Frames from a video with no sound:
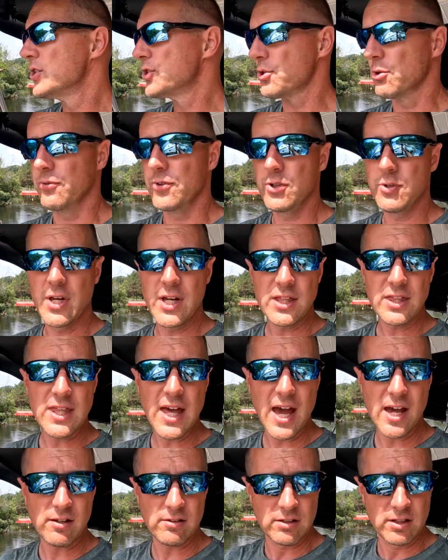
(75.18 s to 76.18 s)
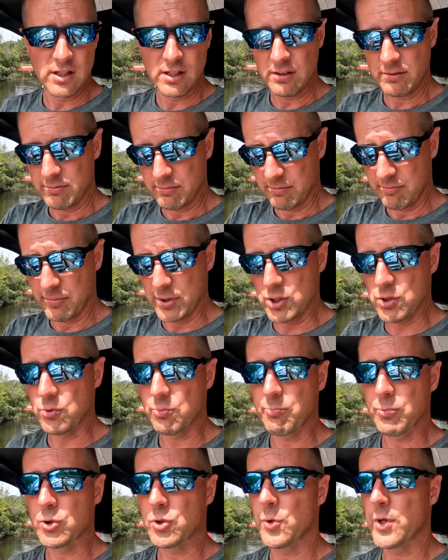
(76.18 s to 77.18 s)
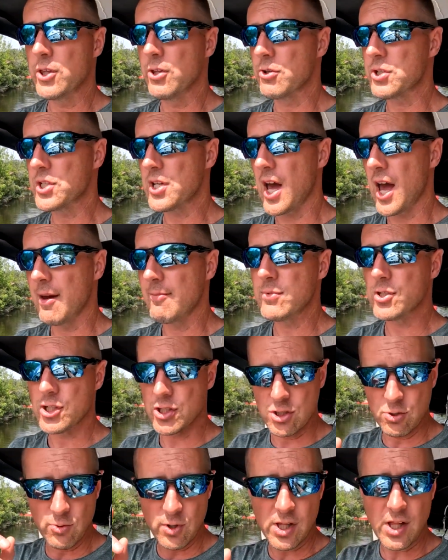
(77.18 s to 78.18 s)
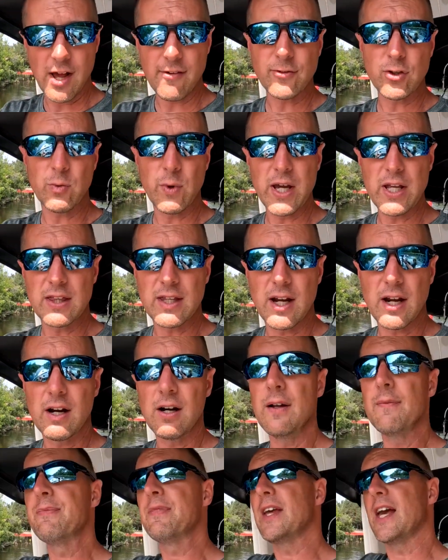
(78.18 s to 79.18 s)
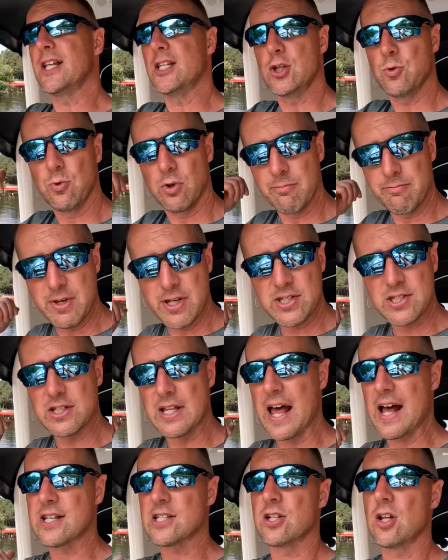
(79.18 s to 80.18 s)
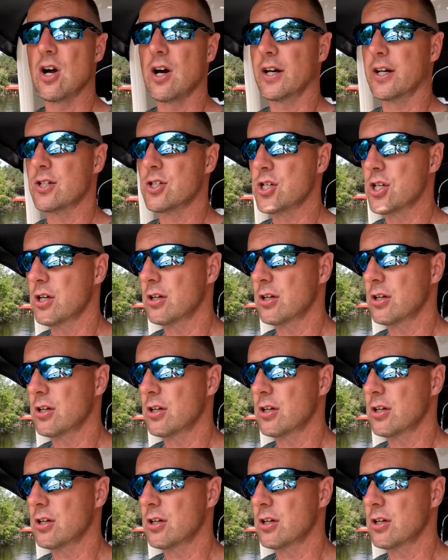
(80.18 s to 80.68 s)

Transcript: So if you hit that between those times, you will have to wait there and you will miss last lockage